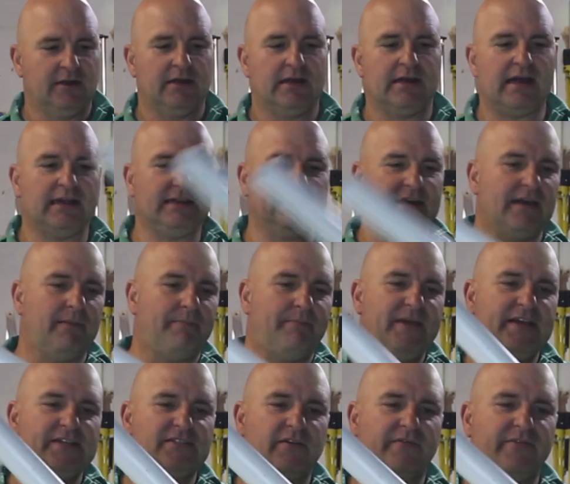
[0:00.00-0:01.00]
cutting a
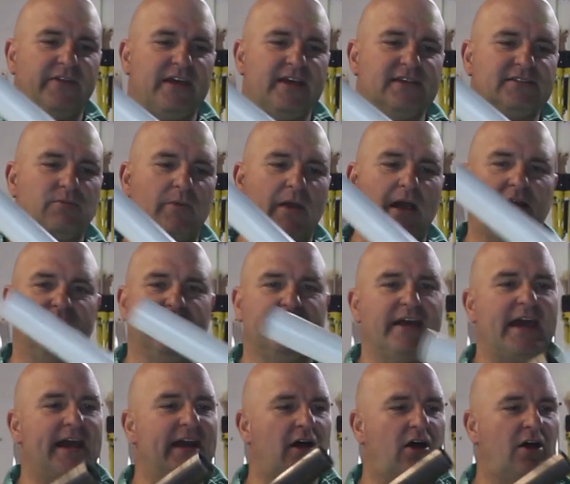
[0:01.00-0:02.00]
piece of this, welding
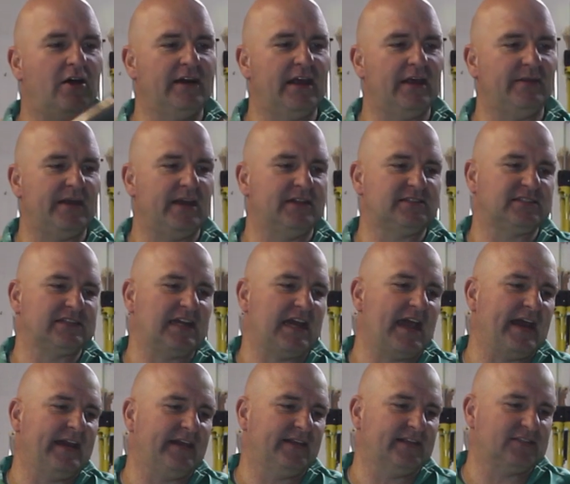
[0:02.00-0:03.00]
that on, and then
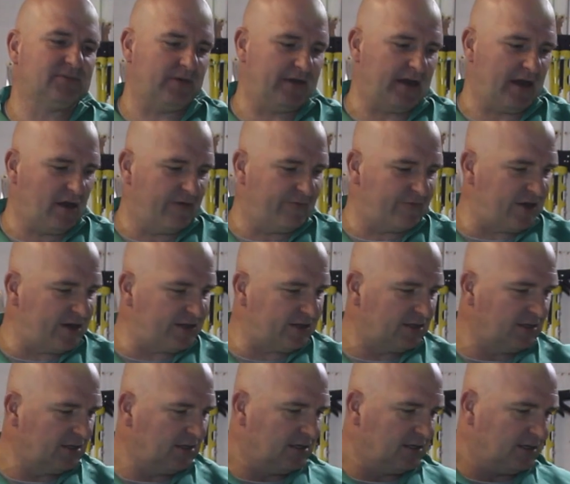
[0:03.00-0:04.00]
sliding this one over
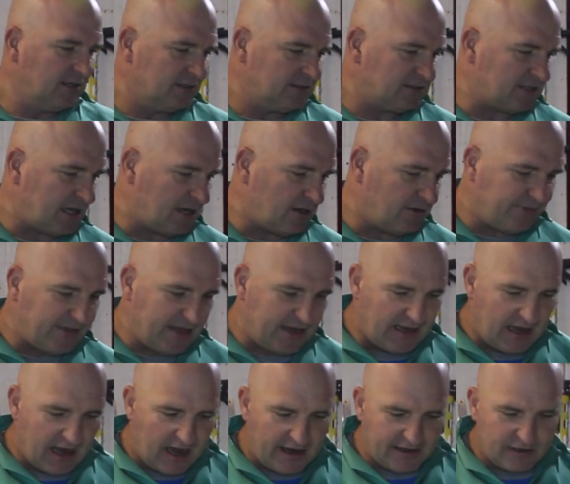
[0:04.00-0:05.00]
it. So
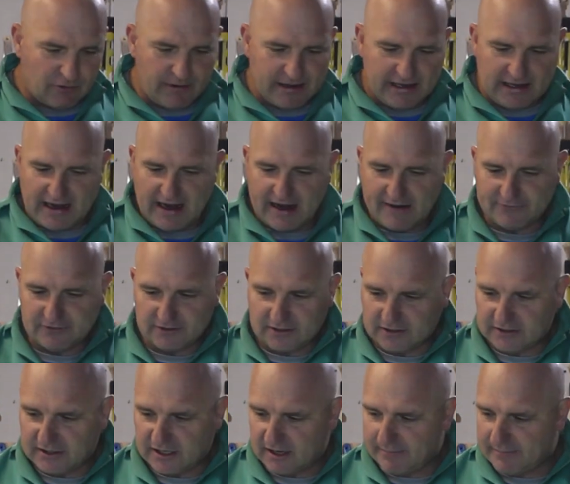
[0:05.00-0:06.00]
then I quickly have to
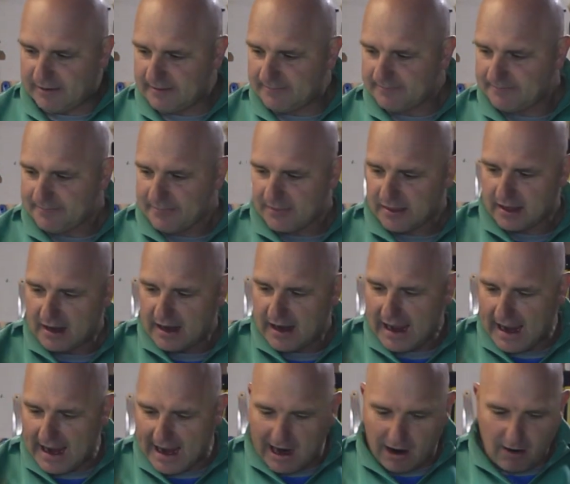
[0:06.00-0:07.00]
determine
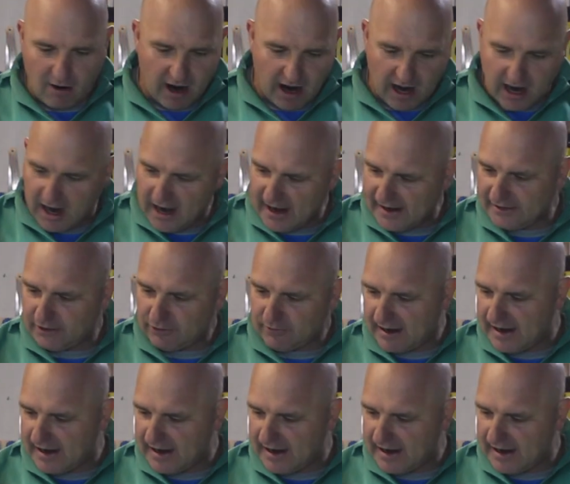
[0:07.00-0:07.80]
how high do